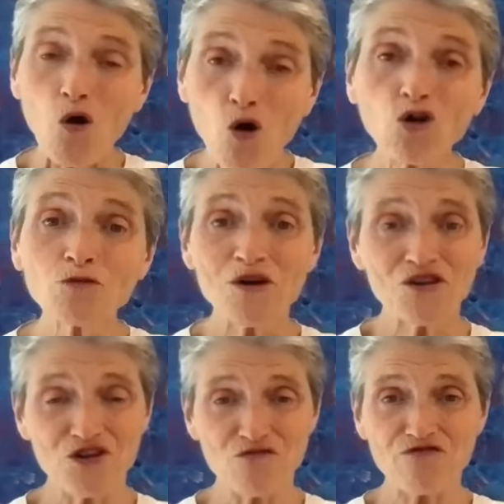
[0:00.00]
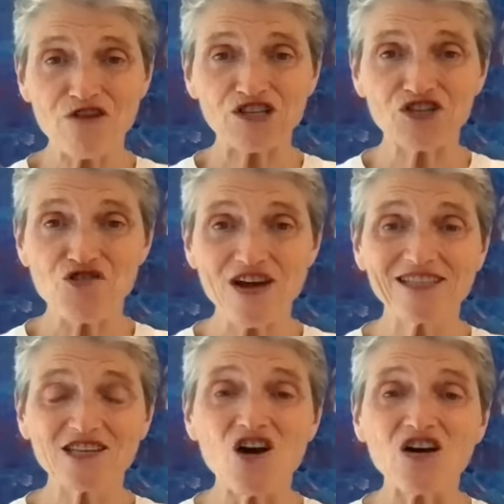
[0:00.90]
All Mercury
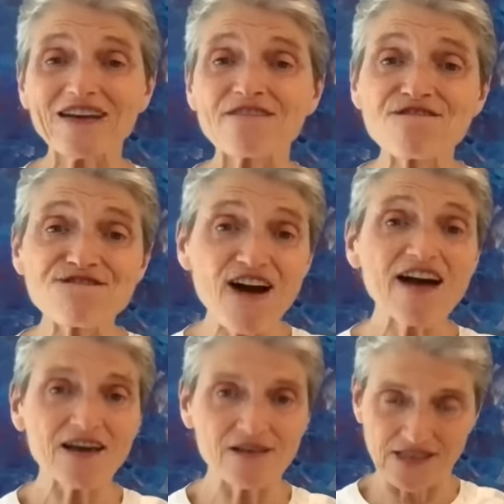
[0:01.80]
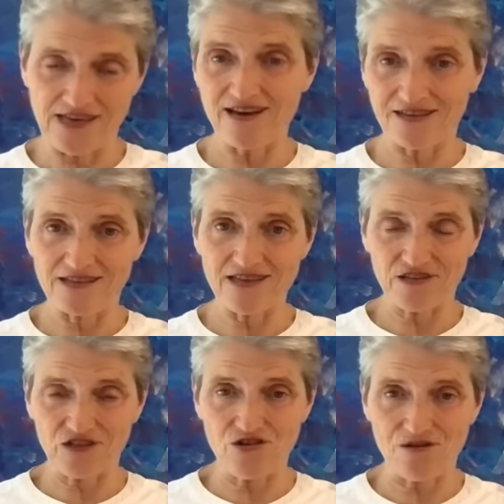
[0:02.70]
retrogrades are in fire signs
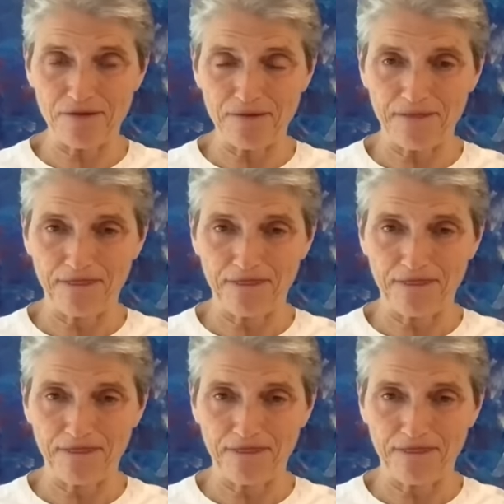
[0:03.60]
this year.